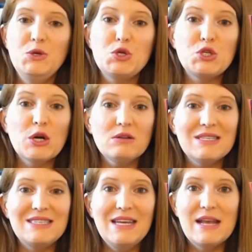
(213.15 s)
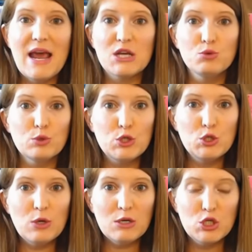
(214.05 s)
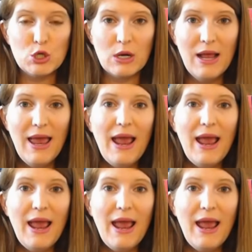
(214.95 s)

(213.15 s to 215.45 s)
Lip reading: you start to see an actual structure.